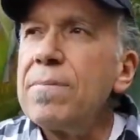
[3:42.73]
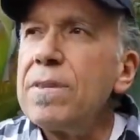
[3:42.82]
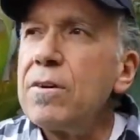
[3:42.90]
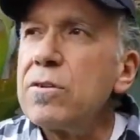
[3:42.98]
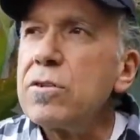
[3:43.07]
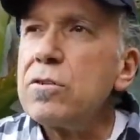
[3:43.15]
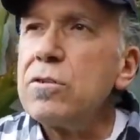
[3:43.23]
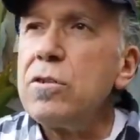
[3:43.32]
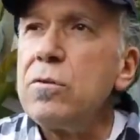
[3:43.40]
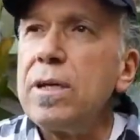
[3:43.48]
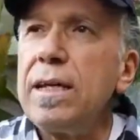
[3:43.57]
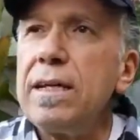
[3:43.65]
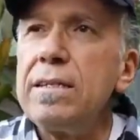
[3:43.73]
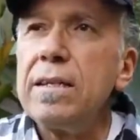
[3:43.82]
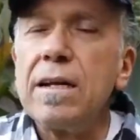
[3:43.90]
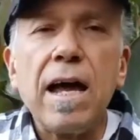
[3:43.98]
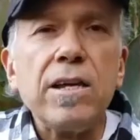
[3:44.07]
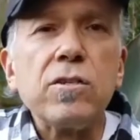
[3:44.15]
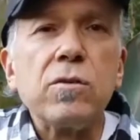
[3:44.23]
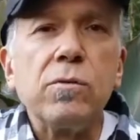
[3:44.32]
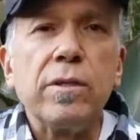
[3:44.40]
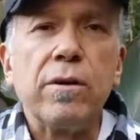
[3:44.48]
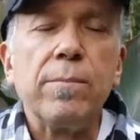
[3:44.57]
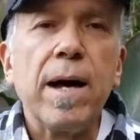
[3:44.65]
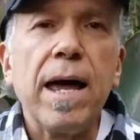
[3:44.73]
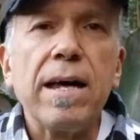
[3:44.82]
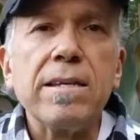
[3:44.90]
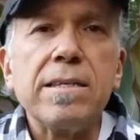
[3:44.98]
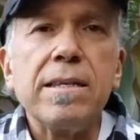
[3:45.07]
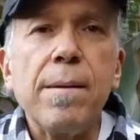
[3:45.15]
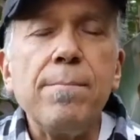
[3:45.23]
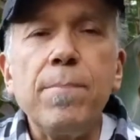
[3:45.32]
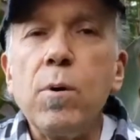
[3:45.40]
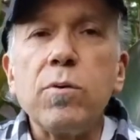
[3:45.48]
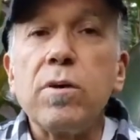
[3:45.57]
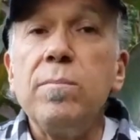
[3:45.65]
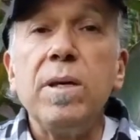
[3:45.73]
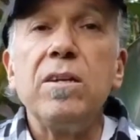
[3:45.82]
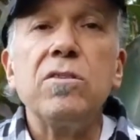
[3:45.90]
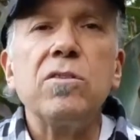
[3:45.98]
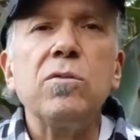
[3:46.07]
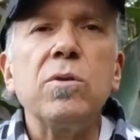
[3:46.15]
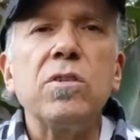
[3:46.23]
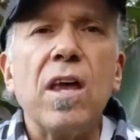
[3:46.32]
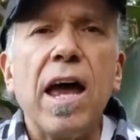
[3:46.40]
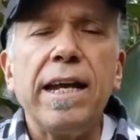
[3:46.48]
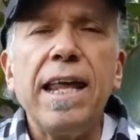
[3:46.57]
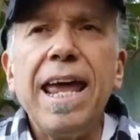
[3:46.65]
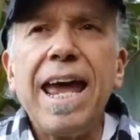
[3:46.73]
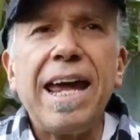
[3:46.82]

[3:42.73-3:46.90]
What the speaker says: There's 2 kids in a high school nearby us that both committed suicide,